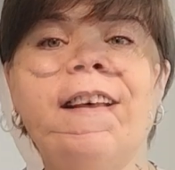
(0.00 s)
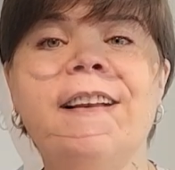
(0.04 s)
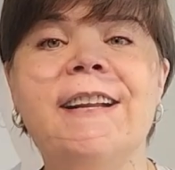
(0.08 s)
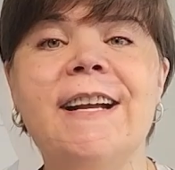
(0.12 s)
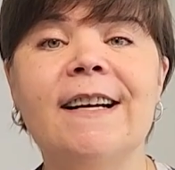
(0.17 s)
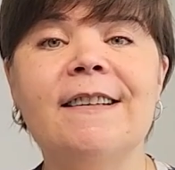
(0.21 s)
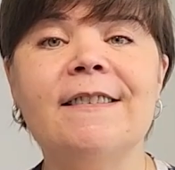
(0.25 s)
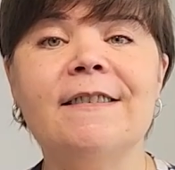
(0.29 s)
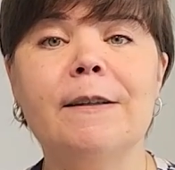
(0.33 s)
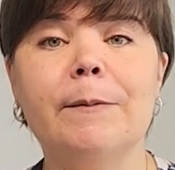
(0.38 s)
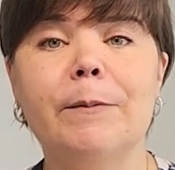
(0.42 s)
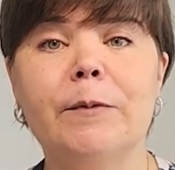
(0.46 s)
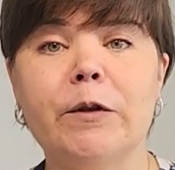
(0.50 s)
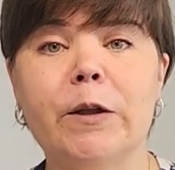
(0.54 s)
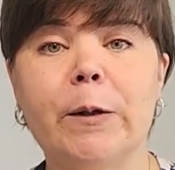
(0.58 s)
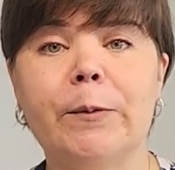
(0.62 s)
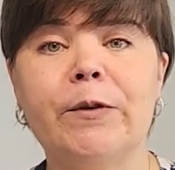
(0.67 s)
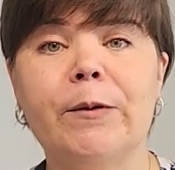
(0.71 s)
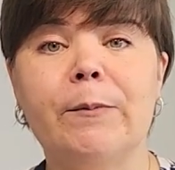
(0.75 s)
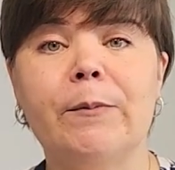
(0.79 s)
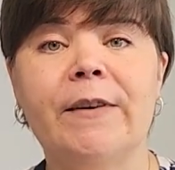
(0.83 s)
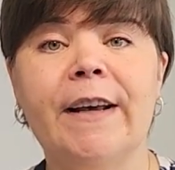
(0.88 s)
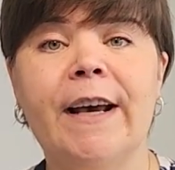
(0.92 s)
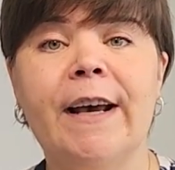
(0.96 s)
The next
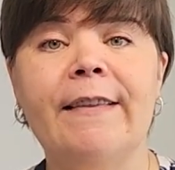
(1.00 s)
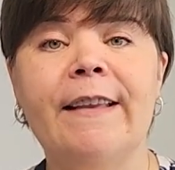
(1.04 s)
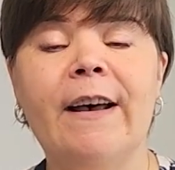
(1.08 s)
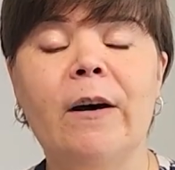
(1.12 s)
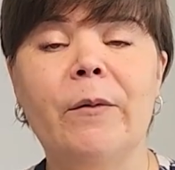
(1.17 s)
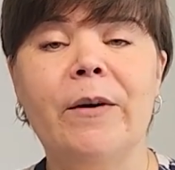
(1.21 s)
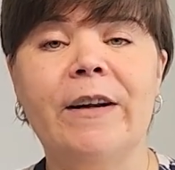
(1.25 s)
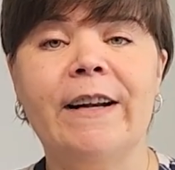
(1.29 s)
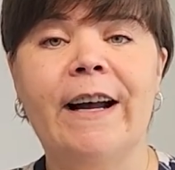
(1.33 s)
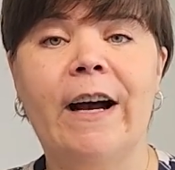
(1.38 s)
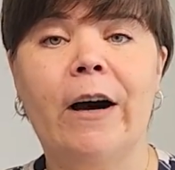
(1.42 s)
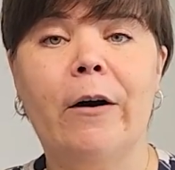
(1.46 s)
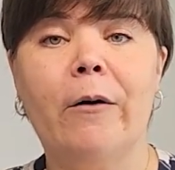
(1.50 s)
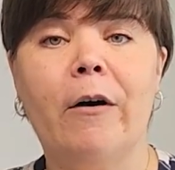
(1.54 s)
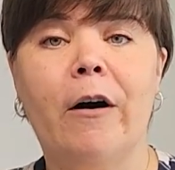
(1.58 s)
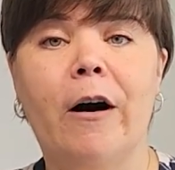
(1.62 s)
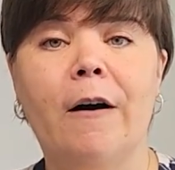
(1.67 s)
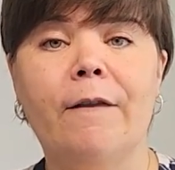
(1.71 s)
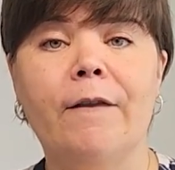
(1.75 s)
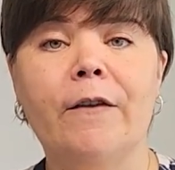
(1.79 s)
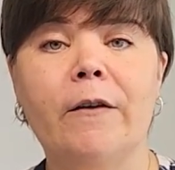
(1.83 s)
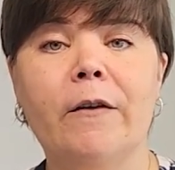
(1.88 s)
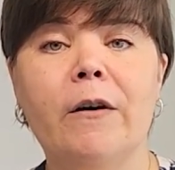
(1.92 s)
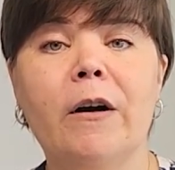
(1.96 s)
subscription plan that we now
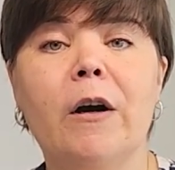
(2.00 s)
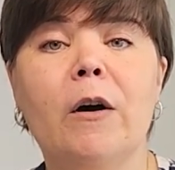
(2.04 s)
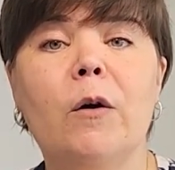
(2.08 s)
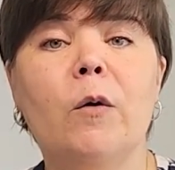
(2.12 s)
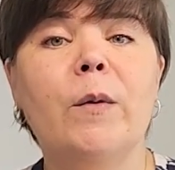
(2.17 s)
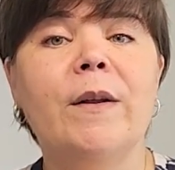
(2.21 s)
offer